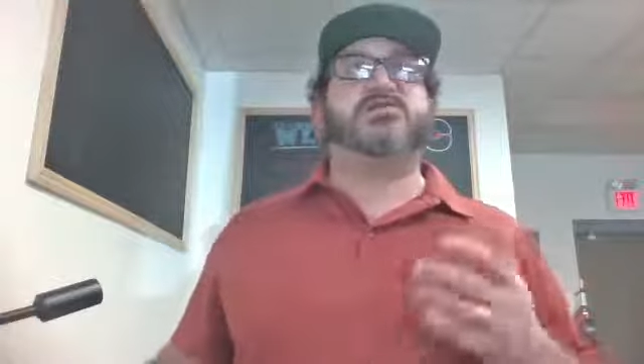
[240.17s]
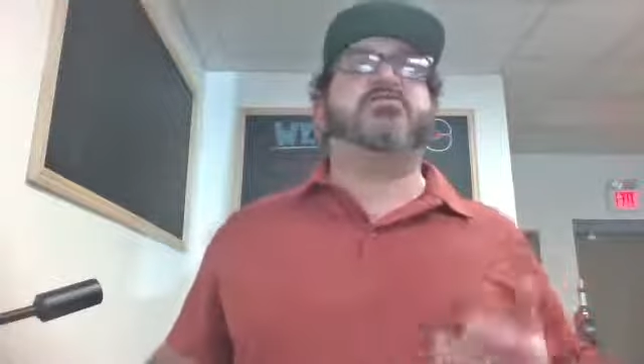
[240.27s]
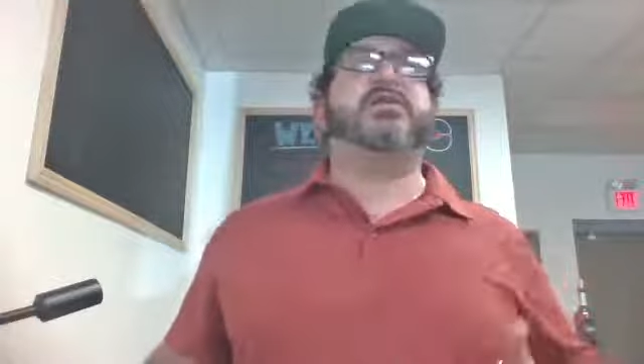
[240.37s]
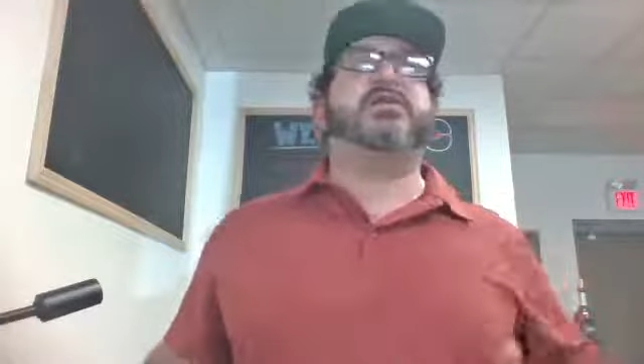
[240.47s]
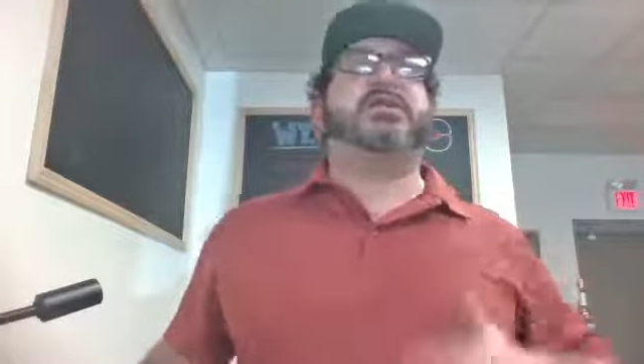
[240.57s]

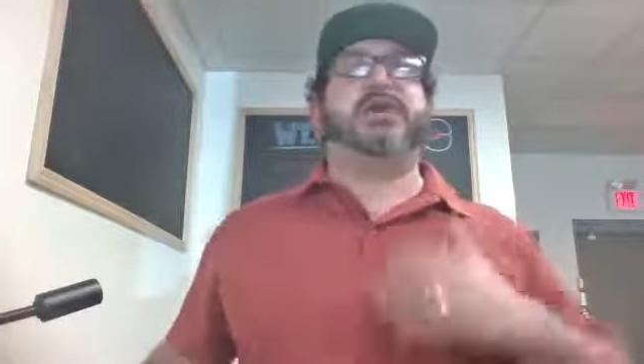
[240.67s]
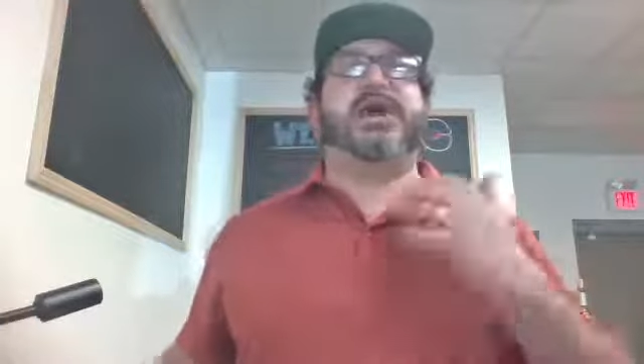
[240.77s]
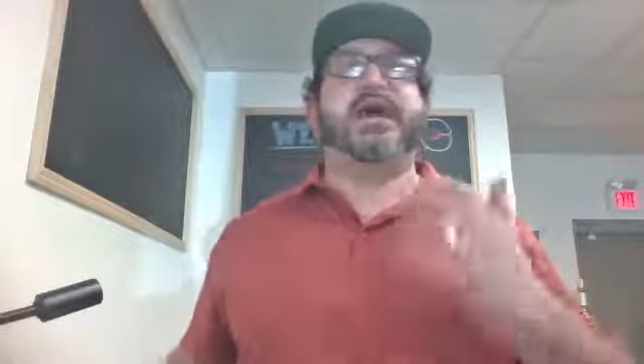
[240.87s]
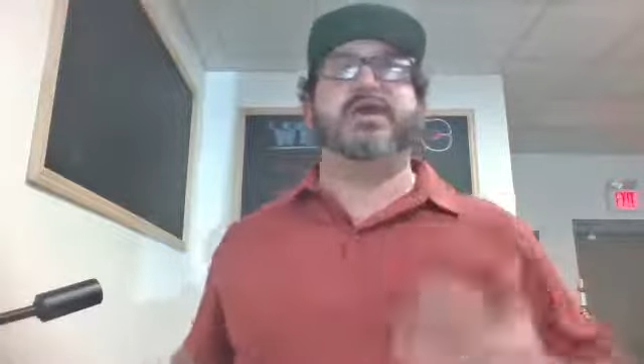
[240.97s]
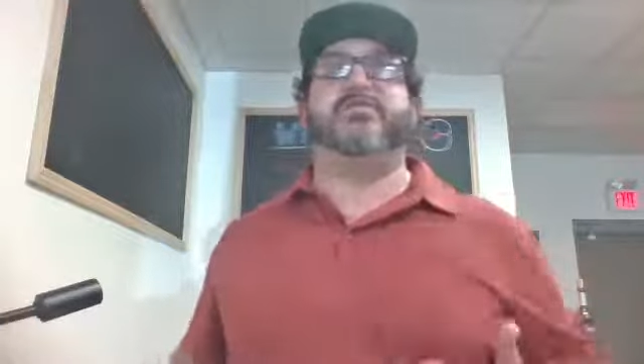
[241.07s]
drink like a
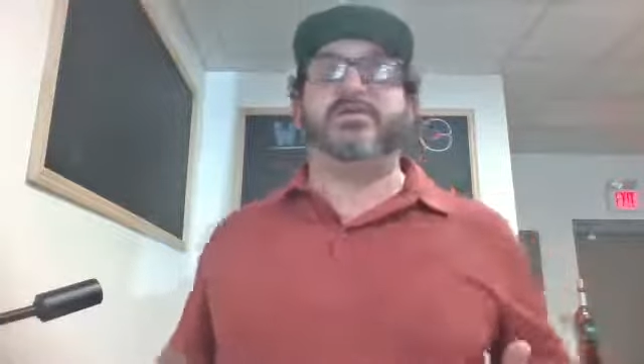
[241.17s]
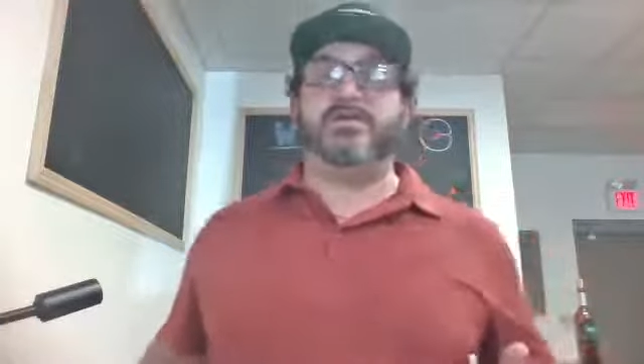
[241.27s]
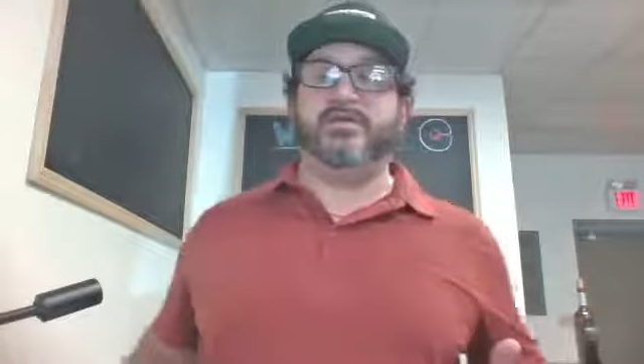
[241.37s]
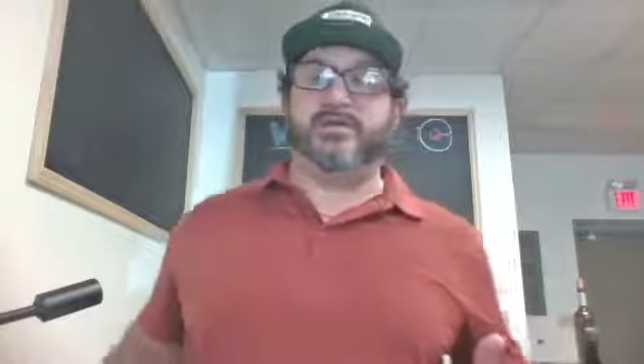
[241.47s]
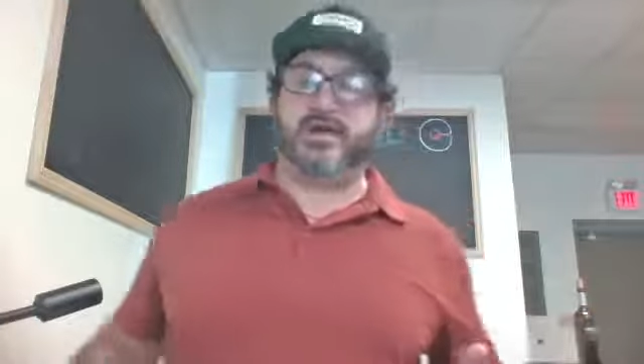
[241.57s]
heavy
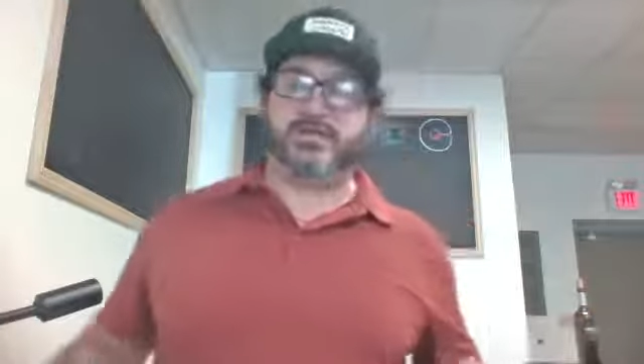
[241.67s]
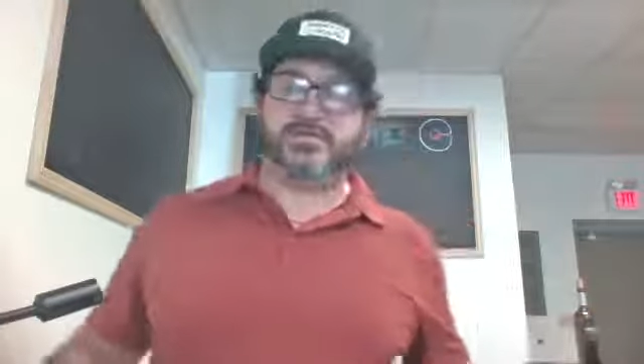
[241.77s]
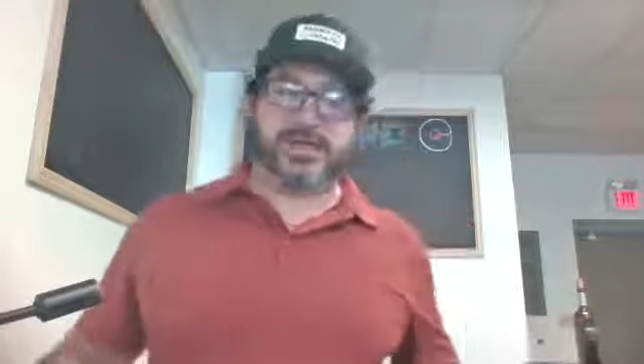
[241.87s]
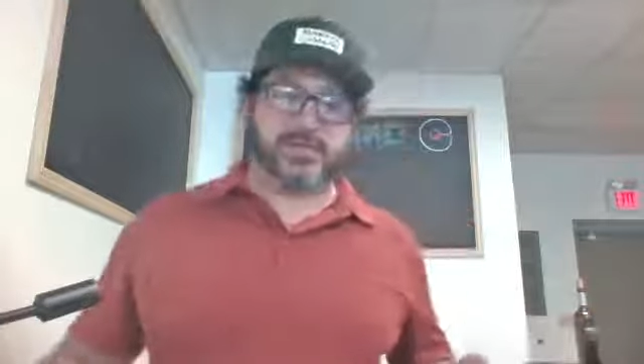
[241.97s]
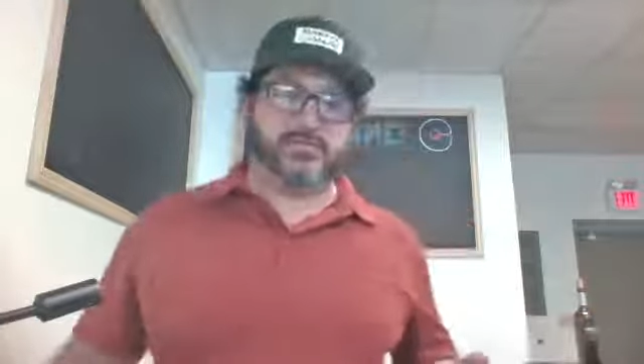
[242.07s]

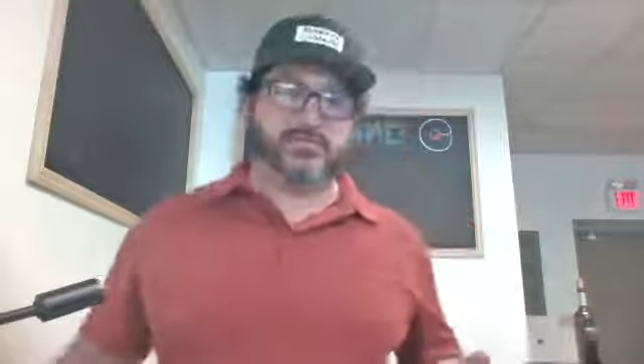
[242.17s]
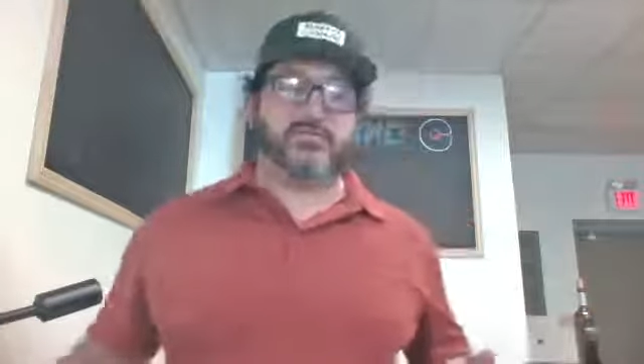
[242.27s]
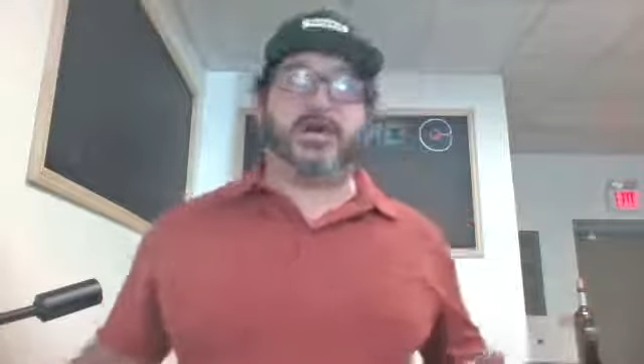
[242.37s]
Chateauneuf du